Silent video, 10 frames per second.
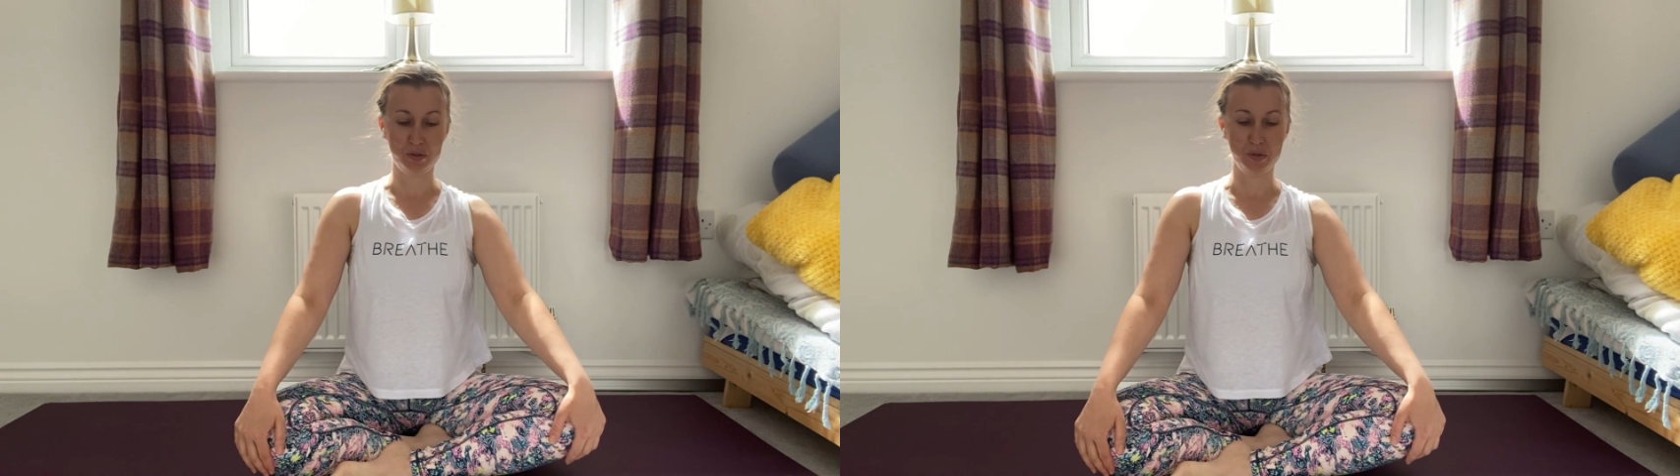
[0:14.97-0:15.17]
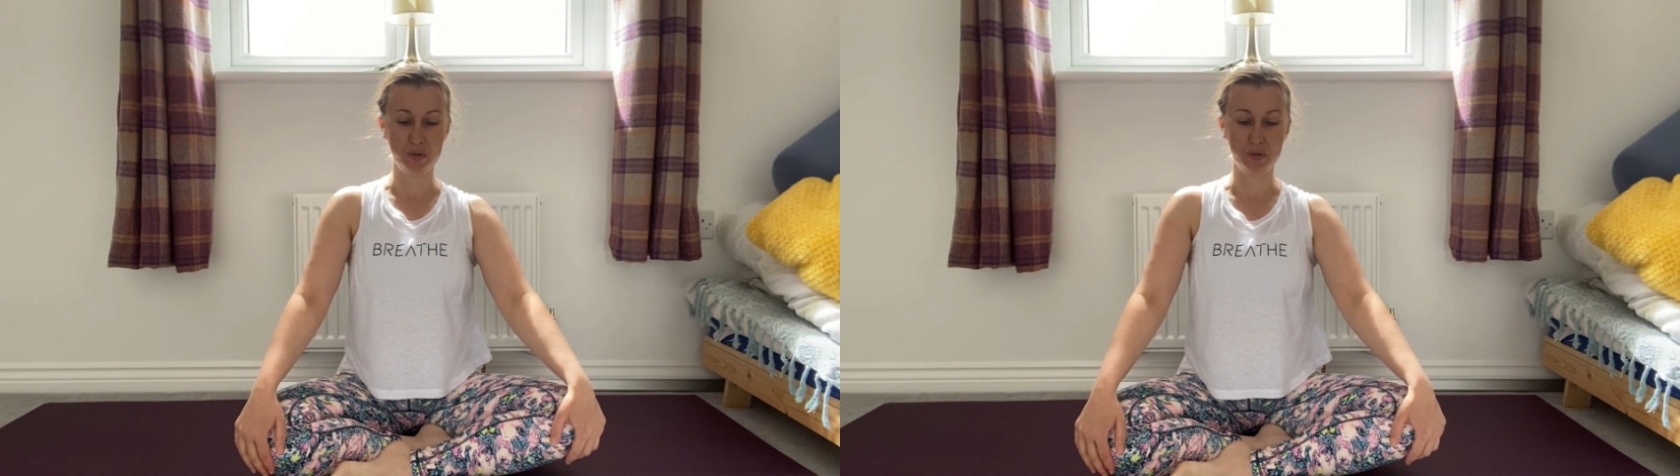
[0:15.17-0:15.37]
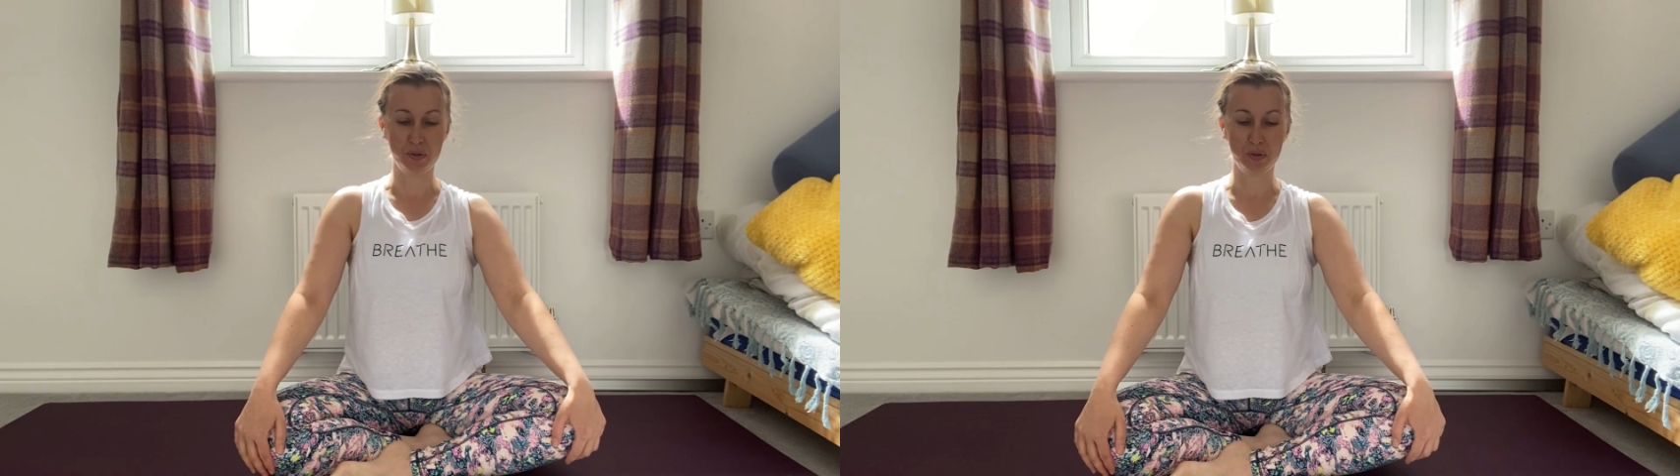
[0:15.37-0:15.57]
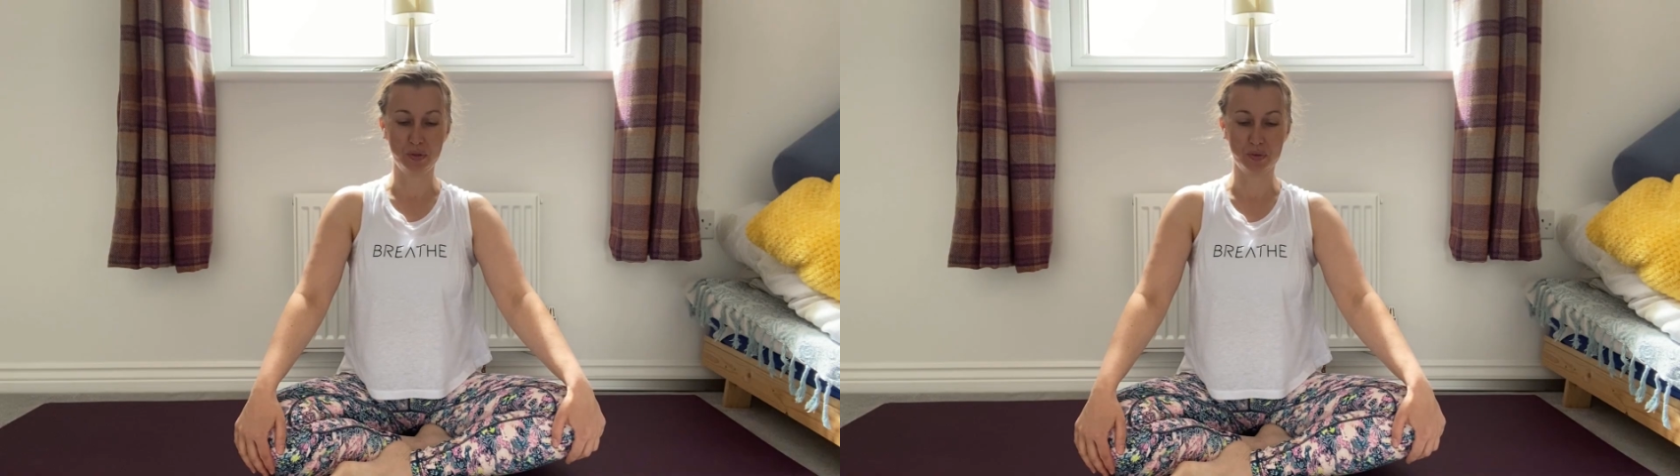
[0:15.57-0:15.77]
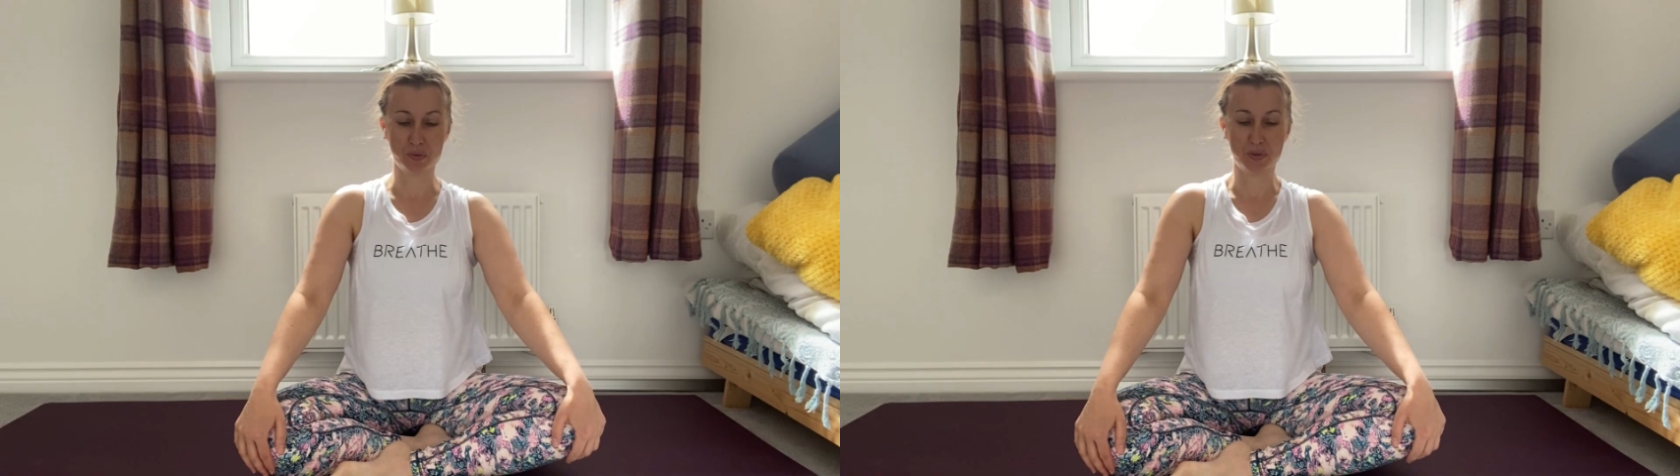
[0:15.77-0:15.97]

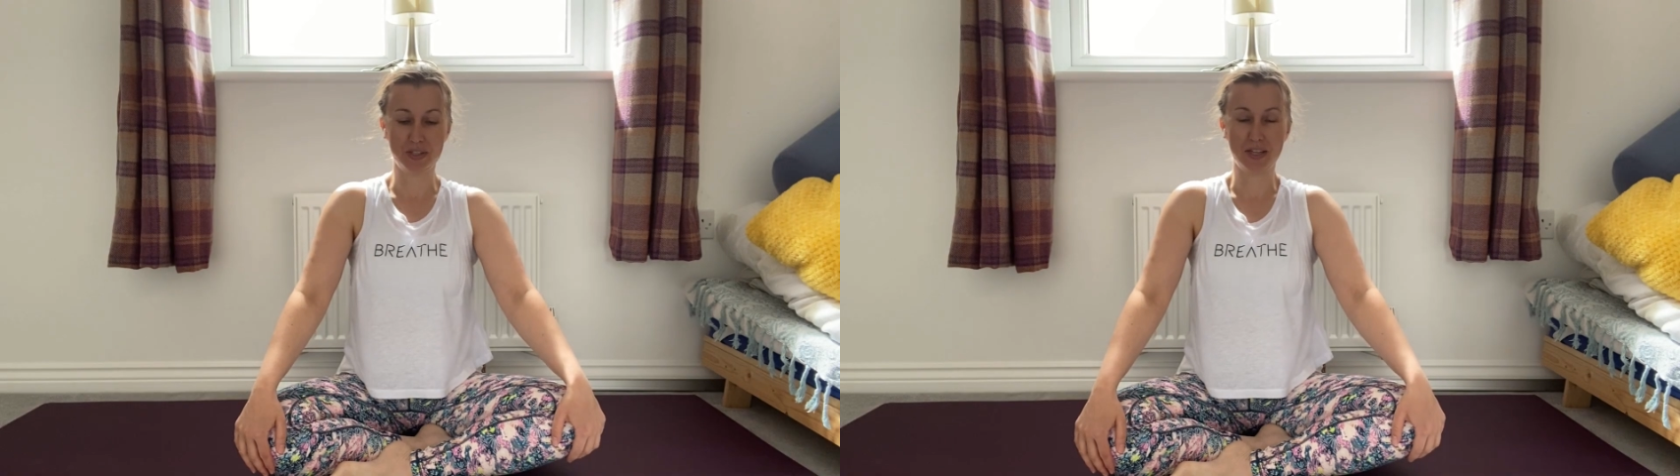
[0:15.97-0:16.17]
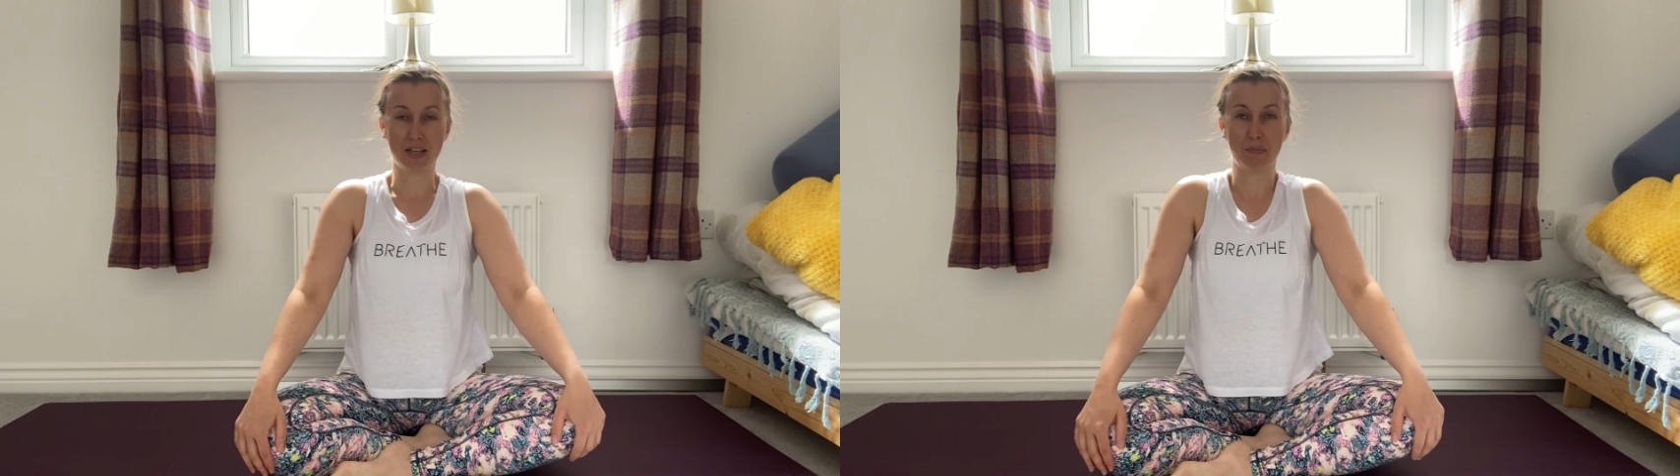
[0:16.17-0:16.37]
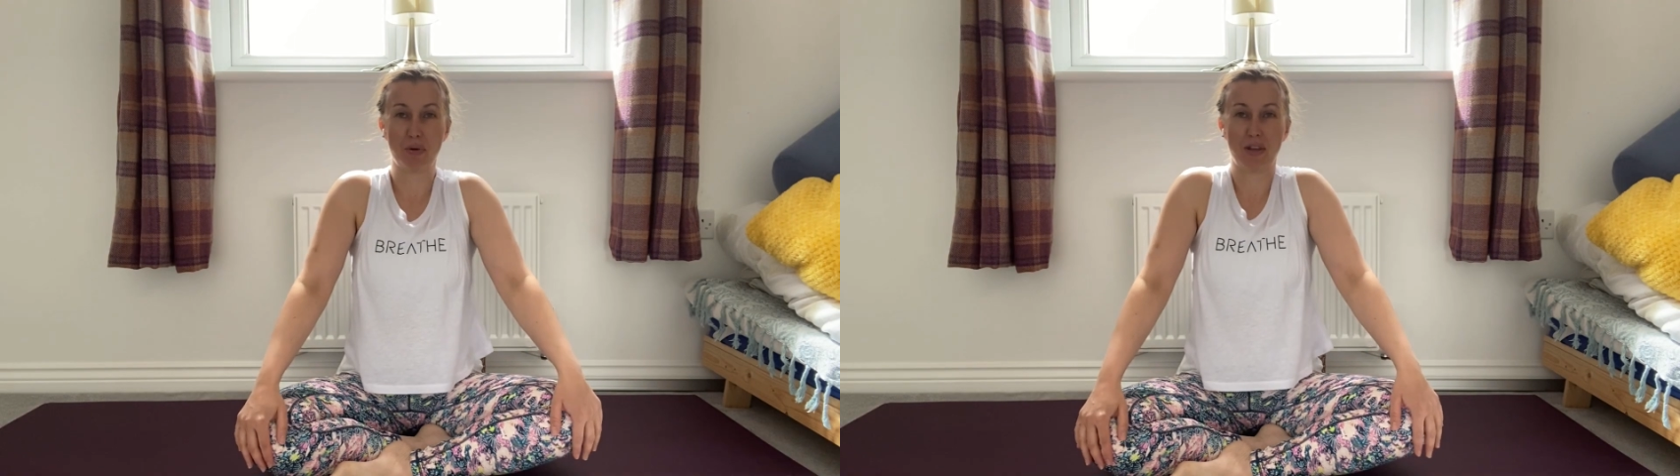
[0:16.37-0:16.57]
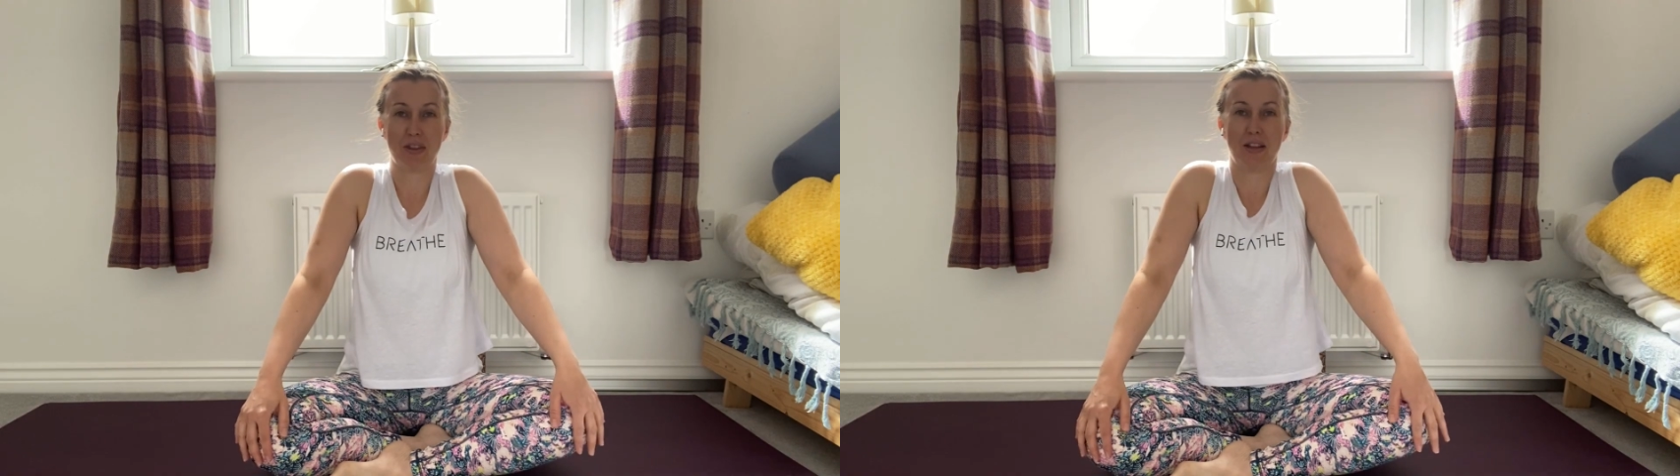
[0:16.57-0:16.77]
You're going to take a breath